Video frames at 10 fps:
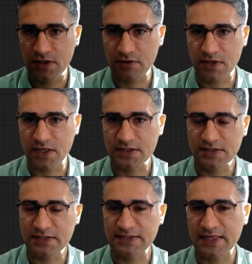Okay, and
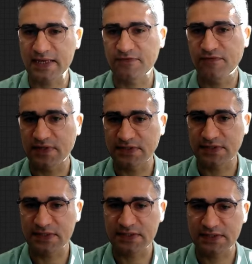this is
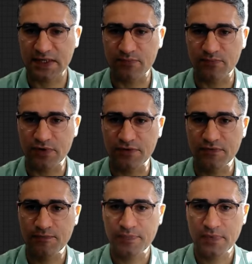advanced sampler.
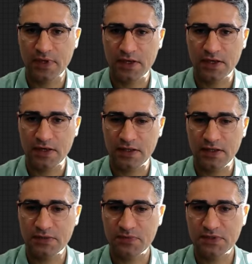
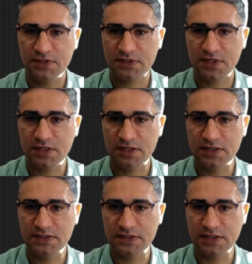Let me
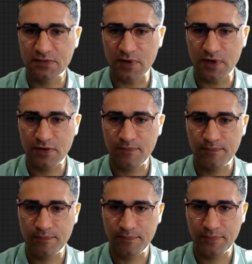disconnect the Sigma
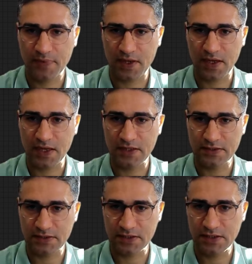
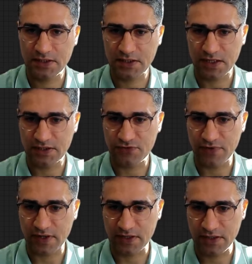and click and
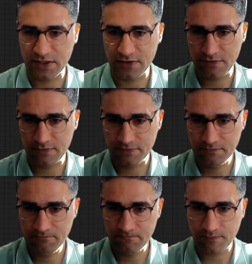drag here,
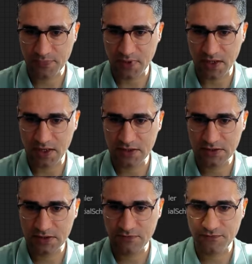
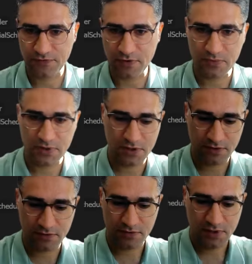and from
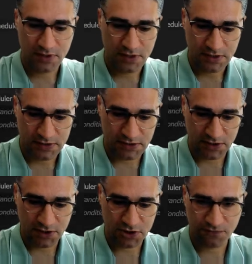here
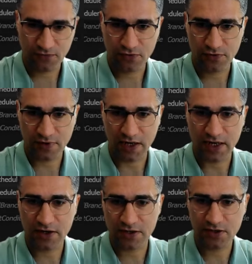search for
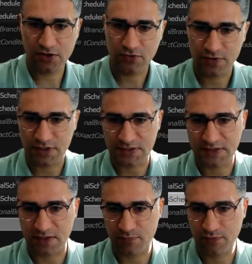align your
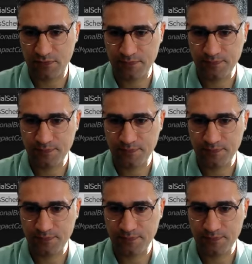step.